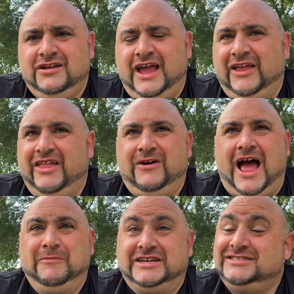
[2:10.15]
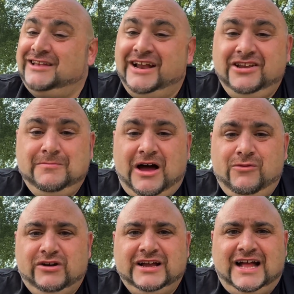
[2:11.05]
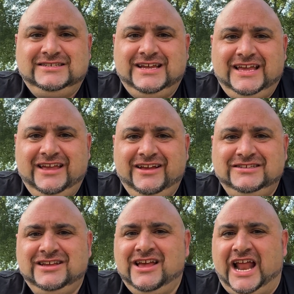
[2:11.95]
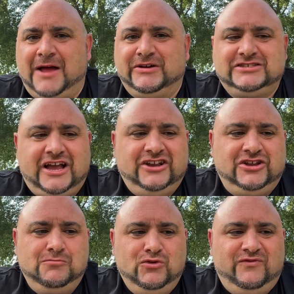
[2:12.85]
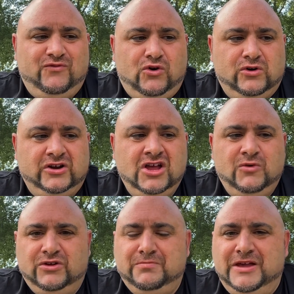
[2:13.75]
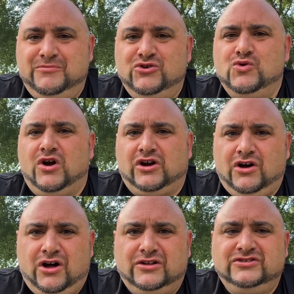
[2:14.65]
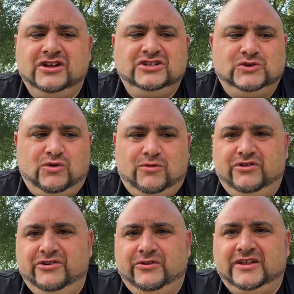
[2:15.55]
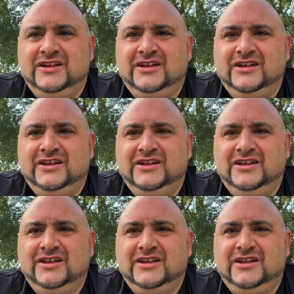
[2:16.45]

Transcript: And I'm excited about where God's taking us, and I'm excited to move forward with people who are called to what we're doing.